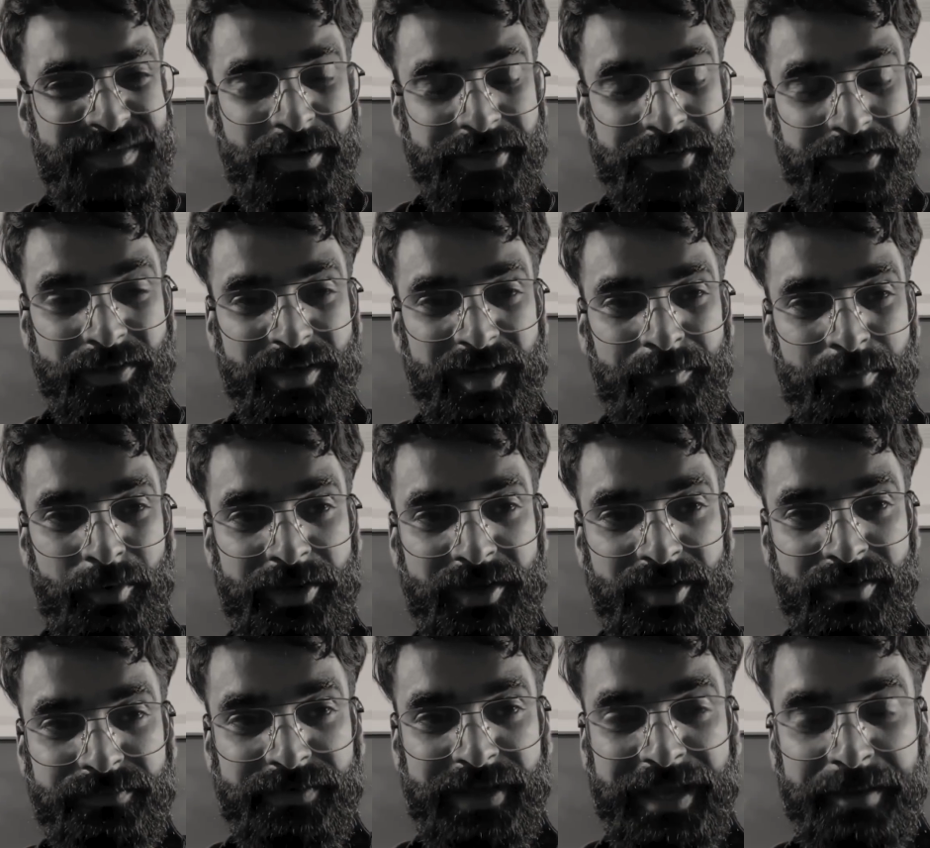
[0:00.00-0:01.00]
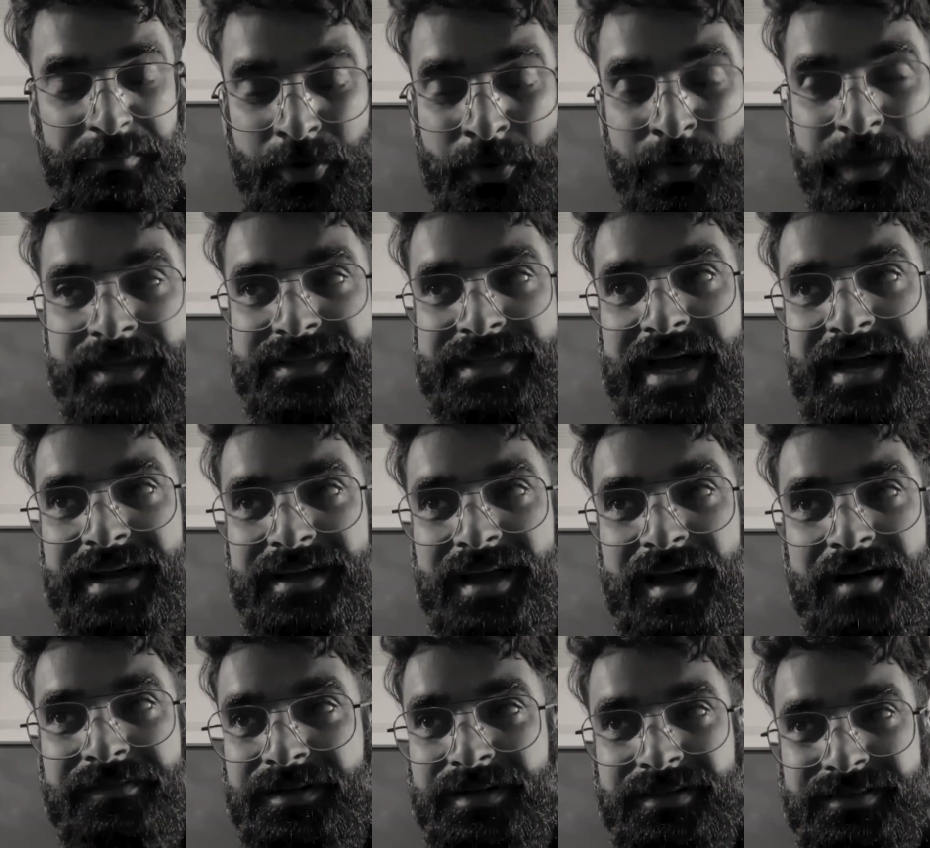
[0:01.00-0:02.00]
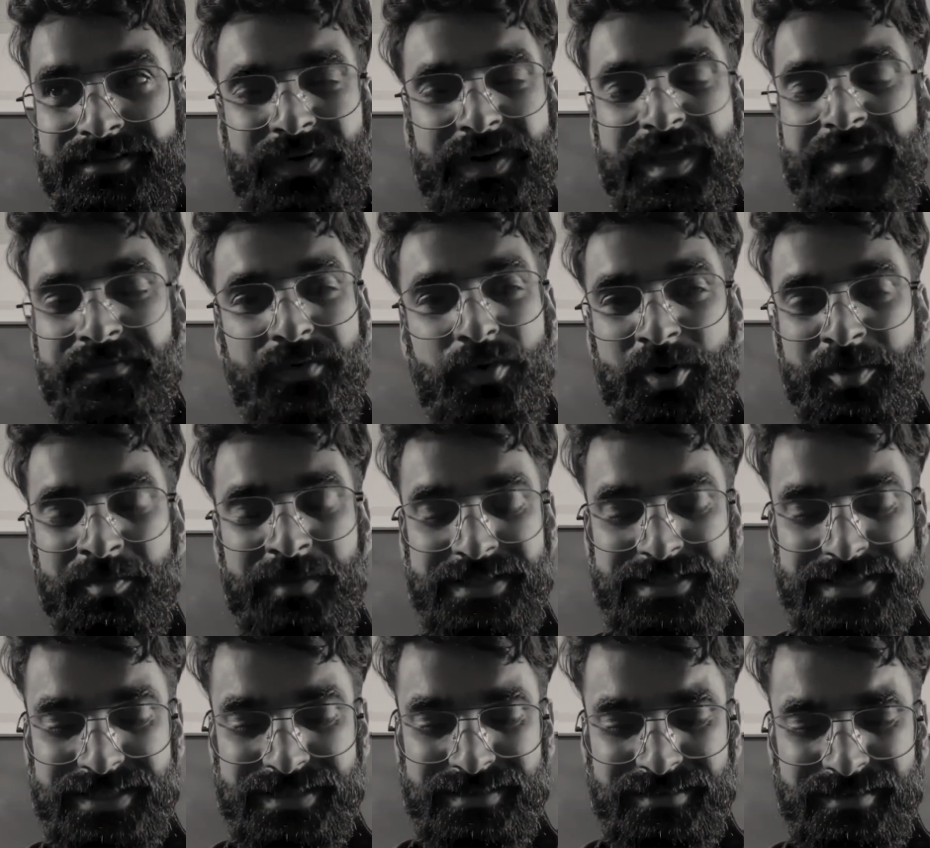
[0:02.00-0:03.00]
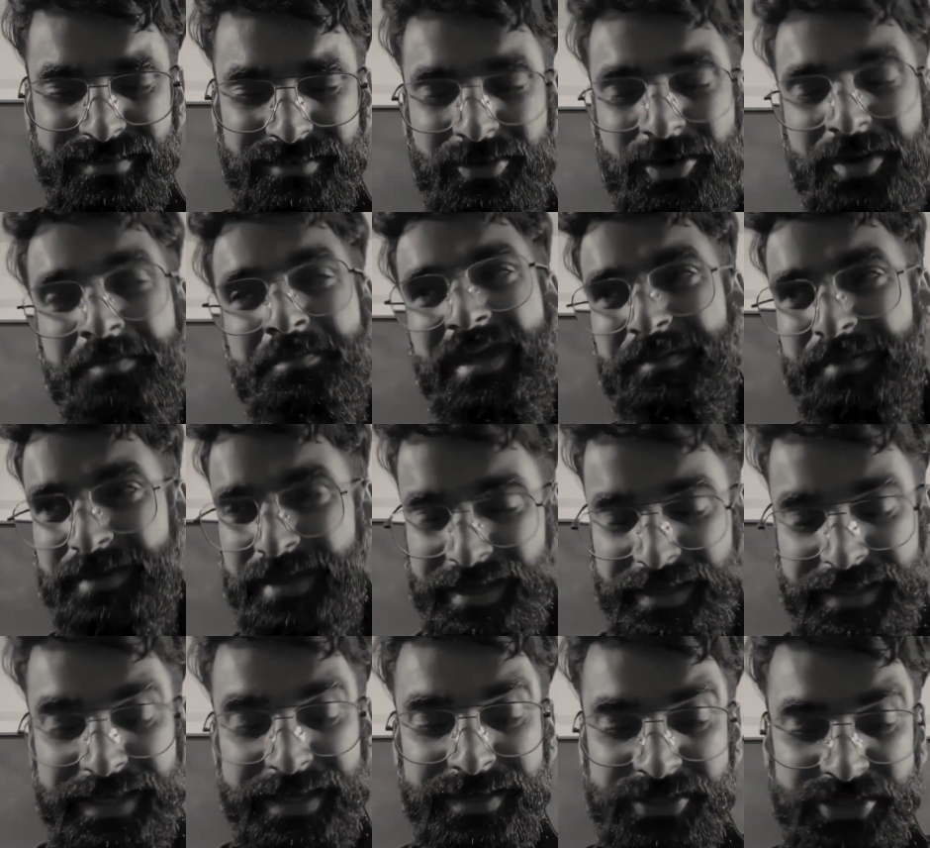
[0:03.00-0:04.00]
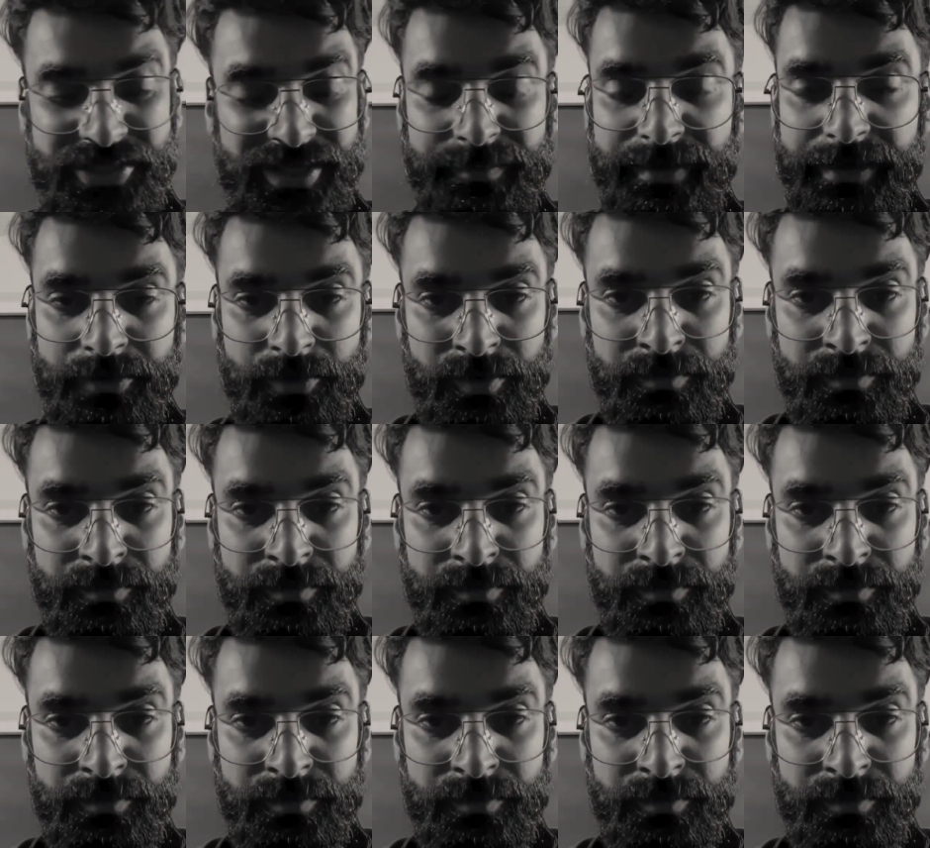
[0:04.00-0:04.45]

particular point of time, knowing that after three, four months, or maybe a year, she'll be no